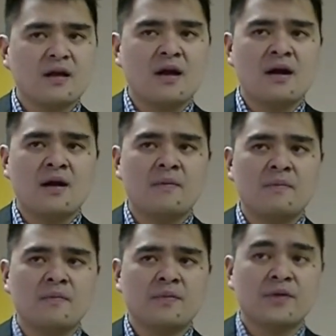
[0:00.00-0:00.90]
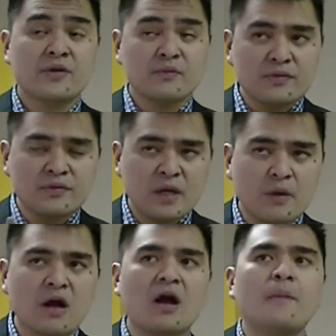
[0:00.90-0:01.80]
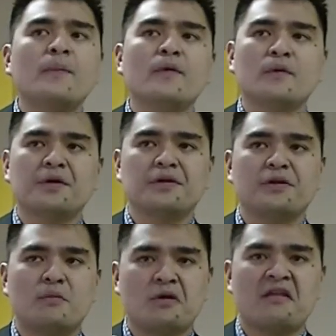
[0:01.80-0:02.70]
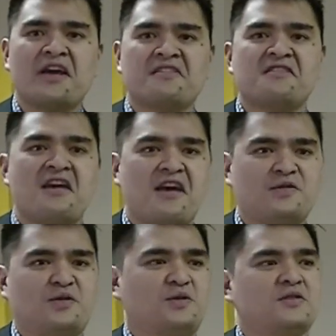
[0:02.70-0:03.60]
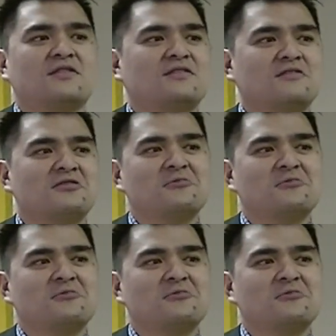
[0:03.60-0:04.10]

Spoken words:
There were a couple who were a little more like, yes,